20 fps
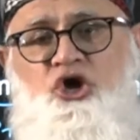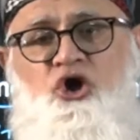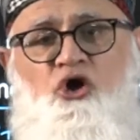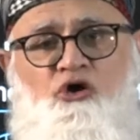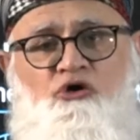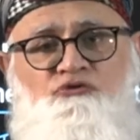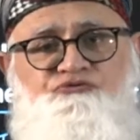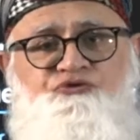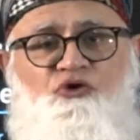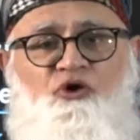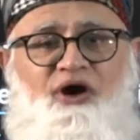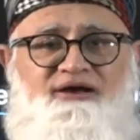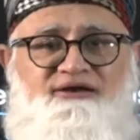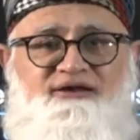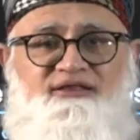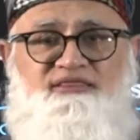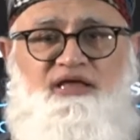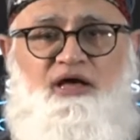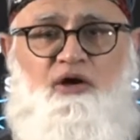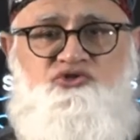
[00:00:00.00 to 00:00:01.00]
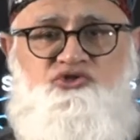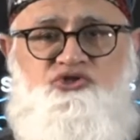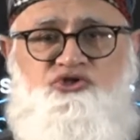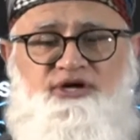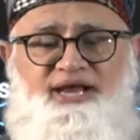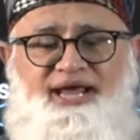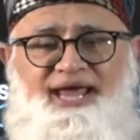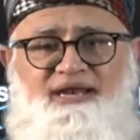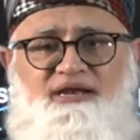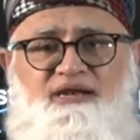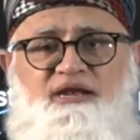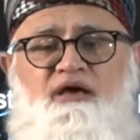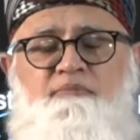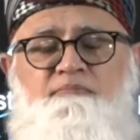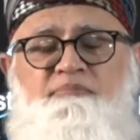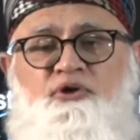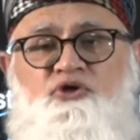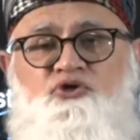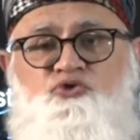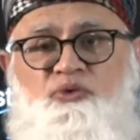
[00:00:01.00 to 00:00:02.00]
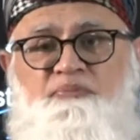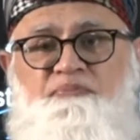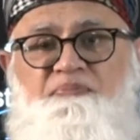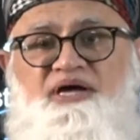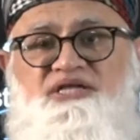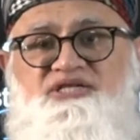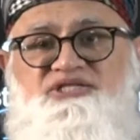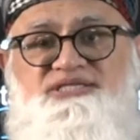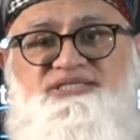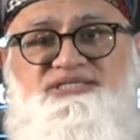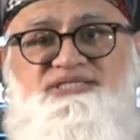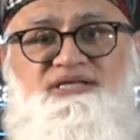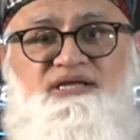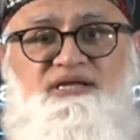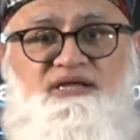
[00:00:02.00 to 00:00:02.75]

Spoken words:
of 400,000 Rand because we purchased